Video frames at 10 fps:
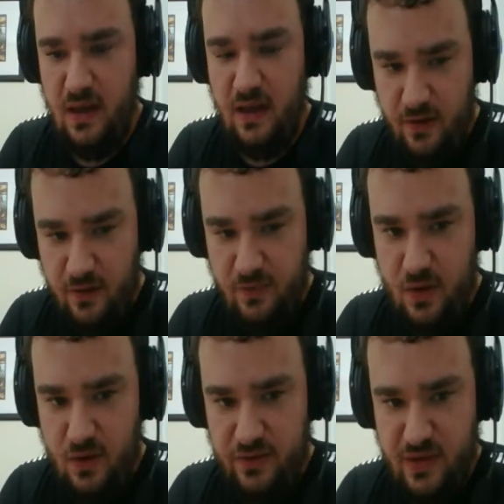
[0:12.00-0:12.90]
Hello
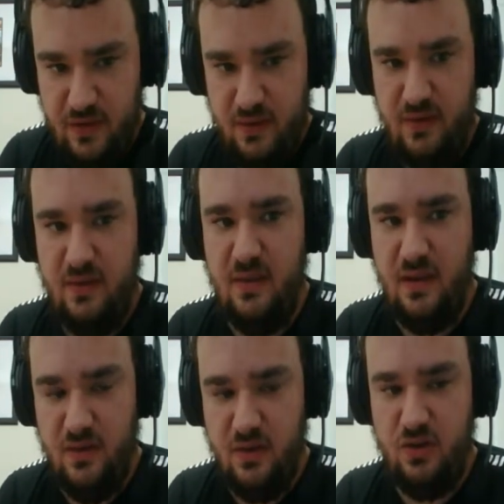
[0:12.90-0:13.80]
viewers, and
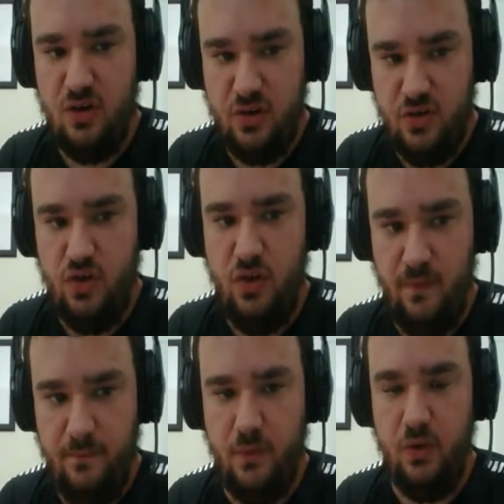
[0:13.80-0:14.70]
this is
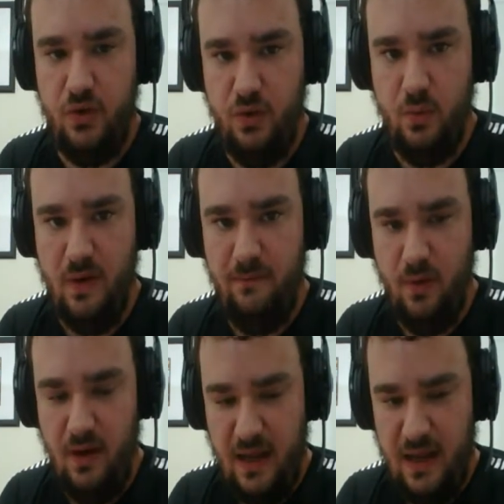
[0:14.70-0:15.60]

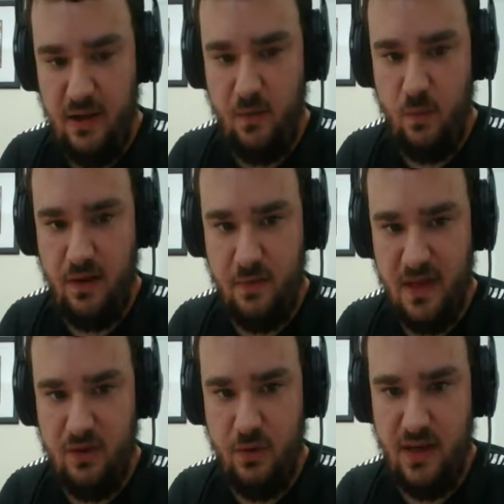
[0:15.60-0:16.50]
Josh24214, and welcome
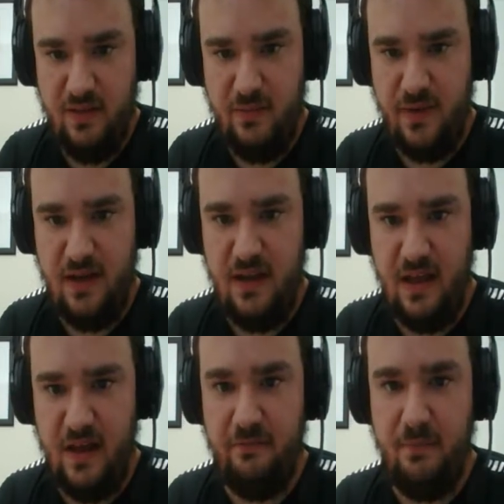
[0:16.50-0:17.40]
back to another Friday
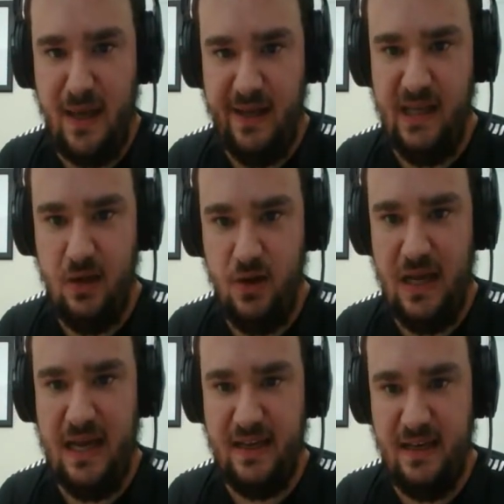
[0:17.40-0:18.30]
of My Hero
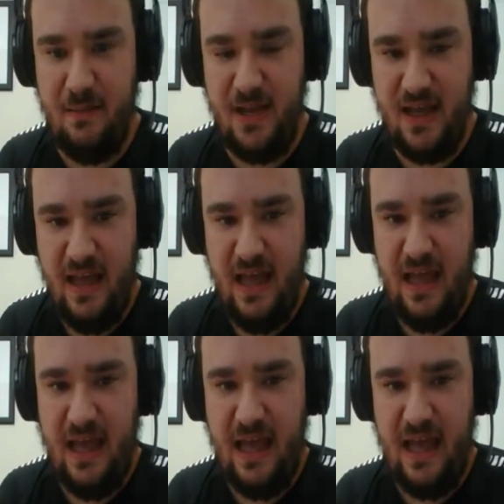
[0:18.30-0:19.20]
Academia.
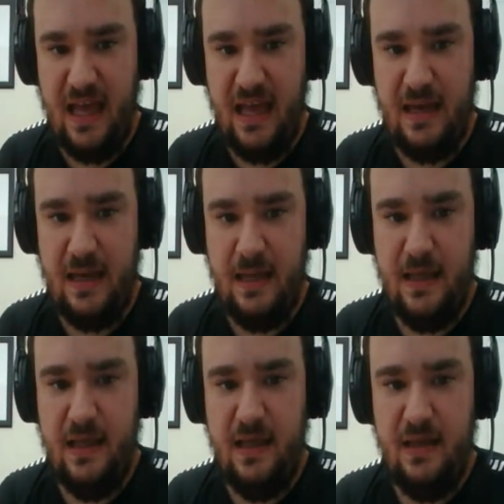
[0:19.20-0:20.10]
And
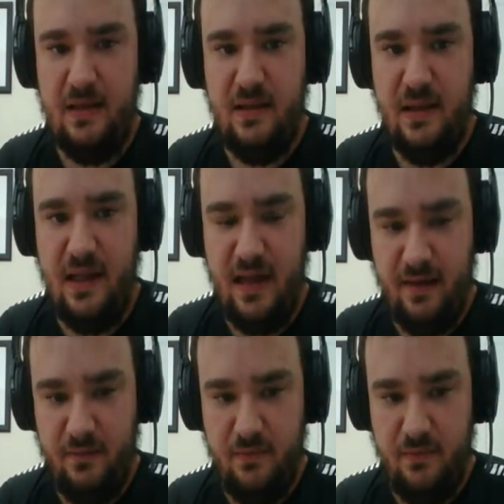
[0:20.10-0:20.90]
yeah,